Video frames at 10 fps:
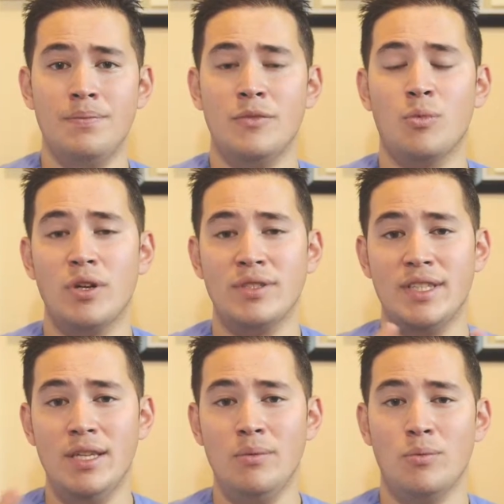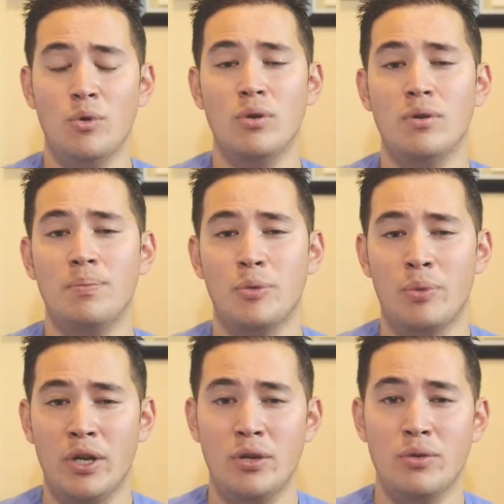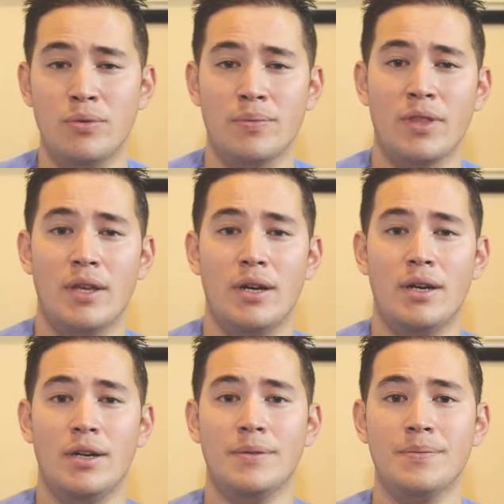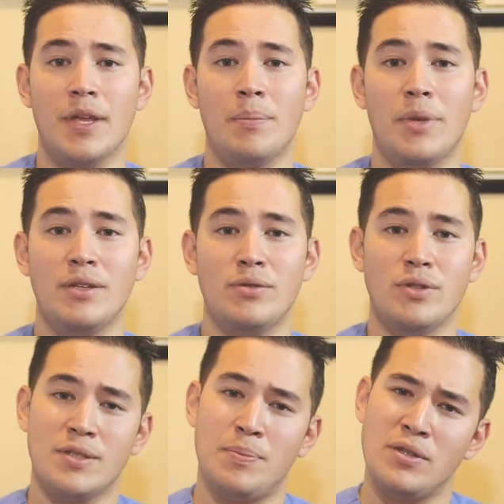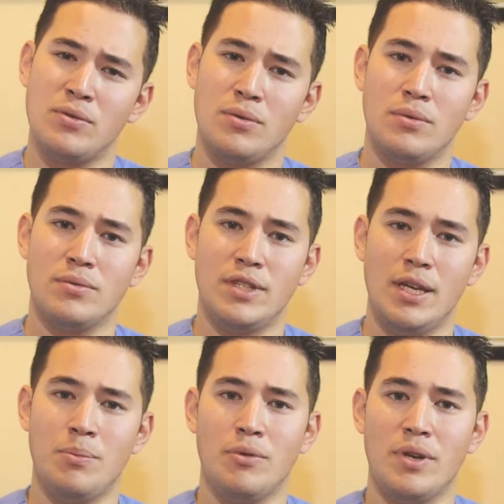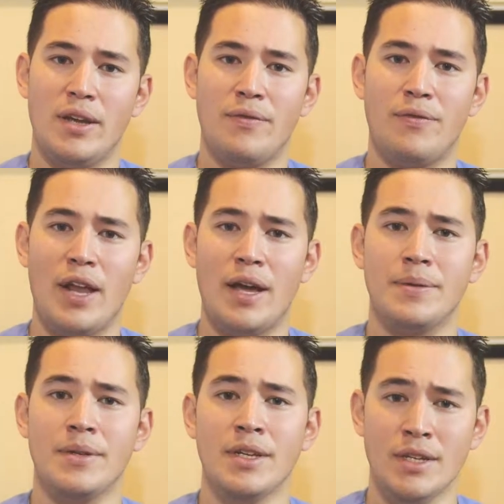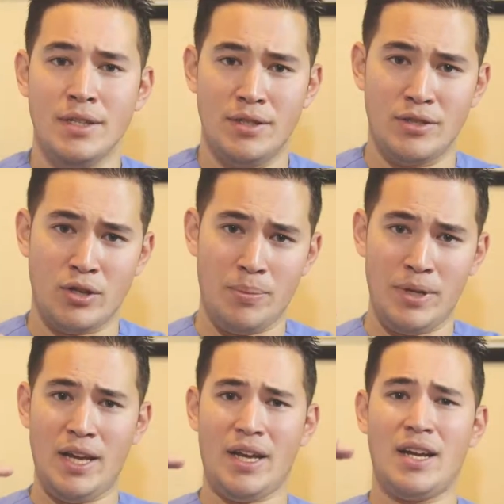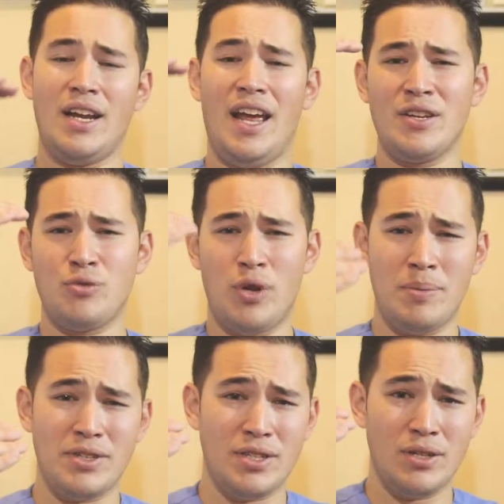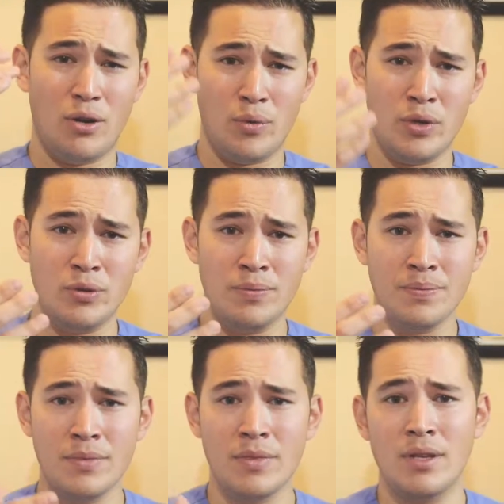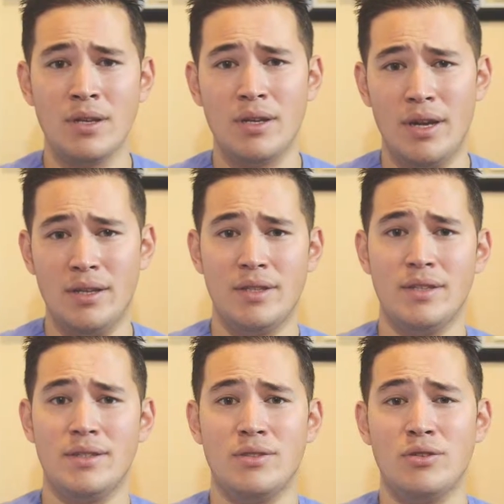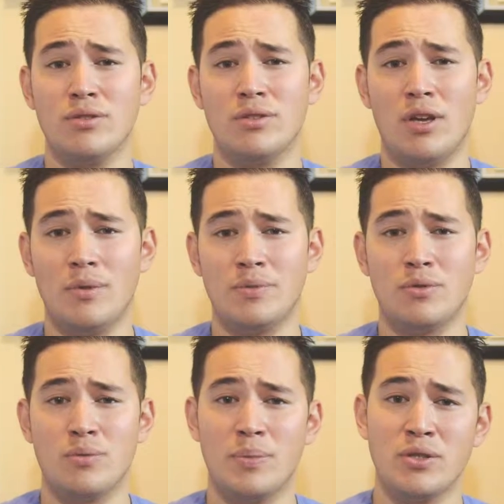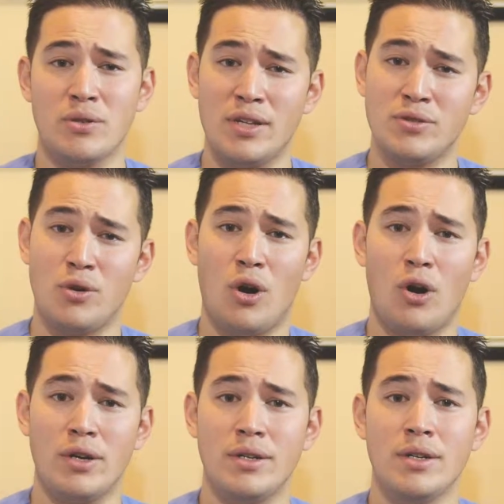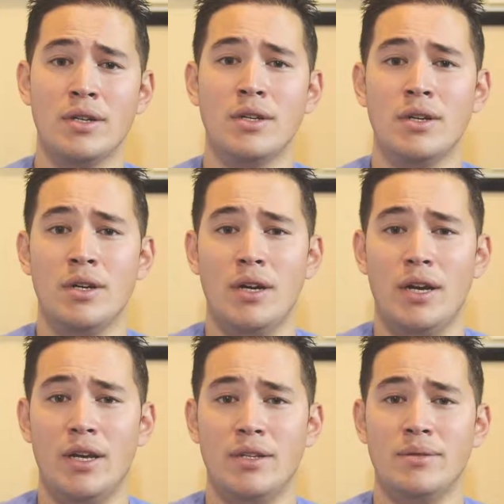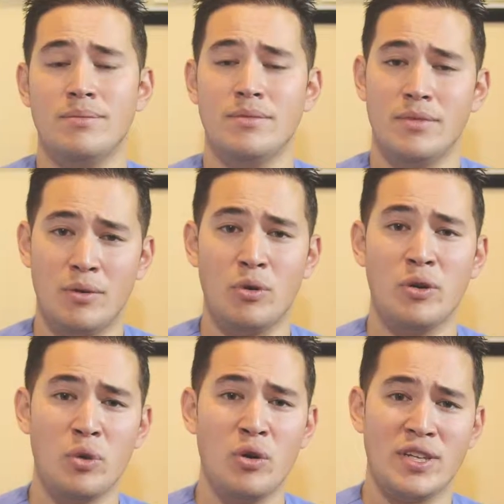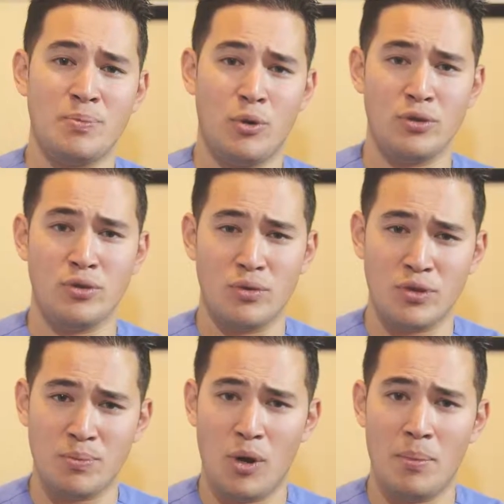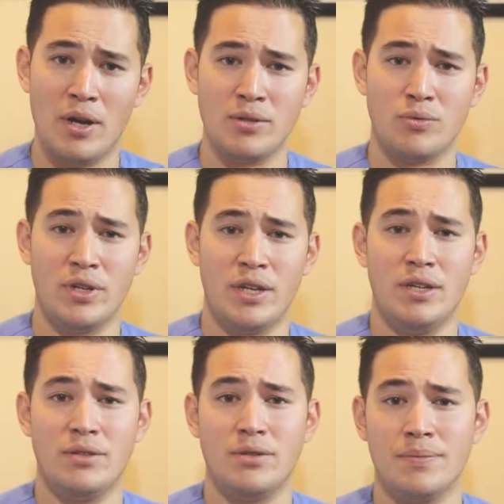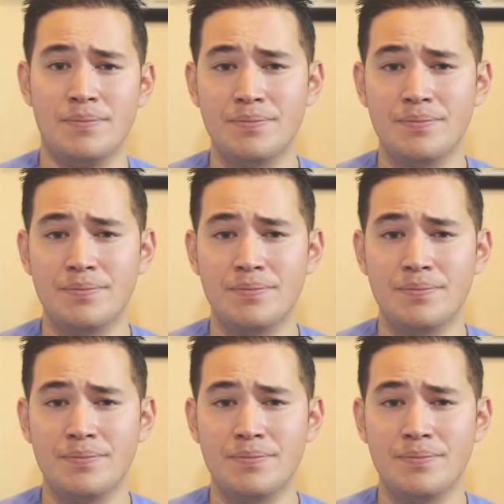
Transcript: where a team will prepare you and place you in a special table laying flat. There's gonna be like an x-ray machine over you, and this just helps to visualize your heart, and we will expose you to a small amount of radiation.